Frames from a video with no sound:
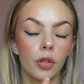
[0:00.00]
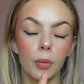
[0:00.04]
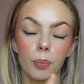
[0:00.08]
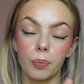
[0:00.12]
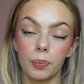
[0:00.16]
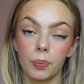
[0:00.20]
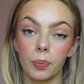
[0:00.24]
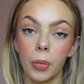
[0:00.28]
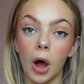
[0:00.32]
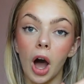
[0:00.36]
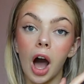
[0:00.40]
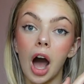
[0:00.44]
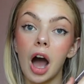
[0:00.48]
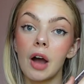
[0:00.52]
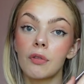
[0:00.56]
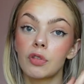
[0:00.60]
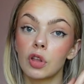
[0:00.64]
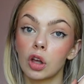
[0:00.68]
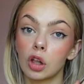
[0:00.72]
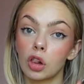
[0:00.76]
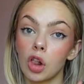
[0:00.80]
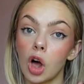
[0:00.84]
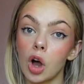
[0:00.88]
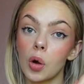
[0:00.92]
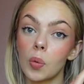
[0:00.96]
the part of the
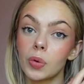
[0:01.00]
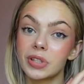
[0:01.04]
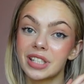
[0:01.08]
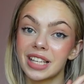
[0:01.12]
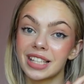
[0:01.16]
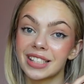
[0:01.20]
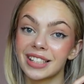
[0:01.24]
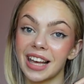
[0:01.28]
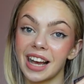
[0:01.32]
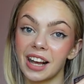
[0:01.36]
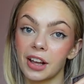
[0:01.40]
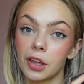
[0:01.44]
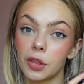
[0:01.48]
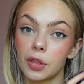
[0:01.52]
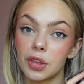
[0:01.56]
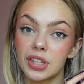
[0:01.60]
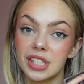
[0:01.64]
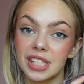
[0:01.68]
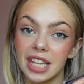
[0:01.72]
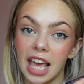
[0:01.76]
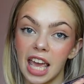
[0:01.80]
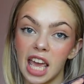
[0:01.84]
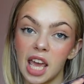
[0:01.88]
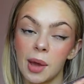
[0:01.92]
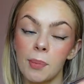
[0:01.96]
clock was exactly the
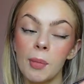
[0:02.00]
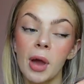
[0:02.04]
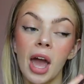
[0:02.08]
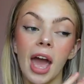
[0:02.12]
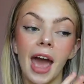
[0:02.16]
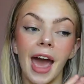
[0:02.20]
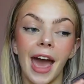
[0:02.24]
same,